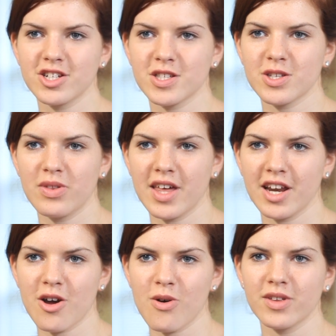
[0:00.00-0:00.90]
just so they
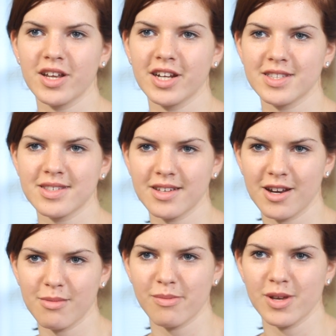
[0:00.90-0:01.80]
know that it's
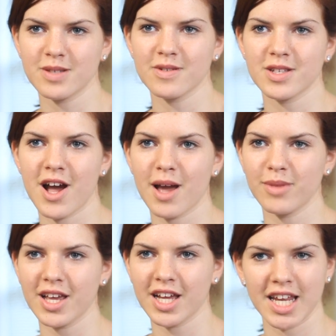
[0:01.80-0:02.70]
going to be a peaceful
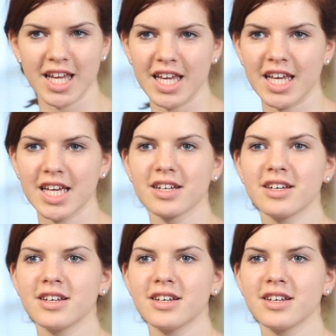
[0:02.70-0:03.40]
time, they can eat.